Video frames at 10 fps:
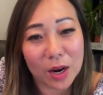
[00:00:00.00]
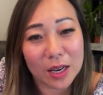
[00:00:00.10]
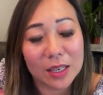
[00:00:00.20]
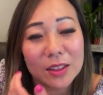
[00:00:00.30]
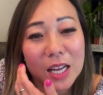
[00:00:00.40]

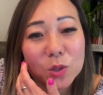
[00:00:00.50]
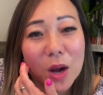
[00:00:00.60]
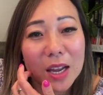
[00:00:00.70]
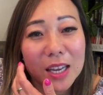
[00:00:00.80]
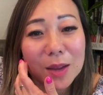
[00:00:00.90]
right? And that's
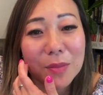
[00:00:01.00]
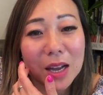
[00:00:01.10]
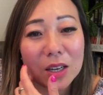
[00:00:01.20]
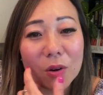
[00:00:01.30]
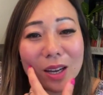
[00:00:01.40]
why I came
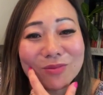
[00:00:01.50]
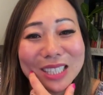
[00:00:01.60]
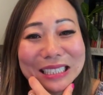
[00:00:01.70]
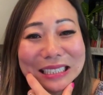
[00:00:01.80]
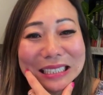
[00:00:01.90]
back going,